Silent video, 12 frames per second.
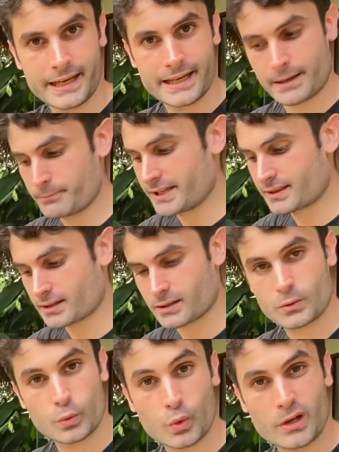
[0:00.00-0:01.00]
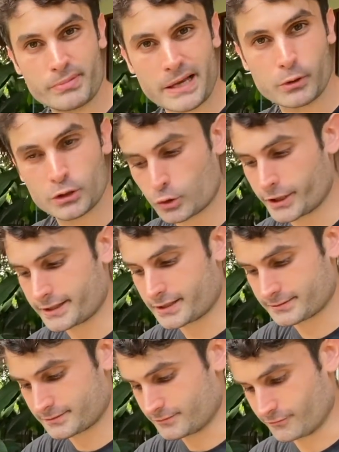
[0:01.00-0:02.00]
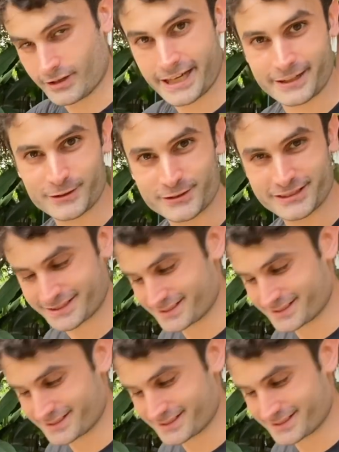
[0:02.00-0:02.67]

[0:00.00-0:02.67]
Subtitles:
In a bit we'll be able to eat. Very good.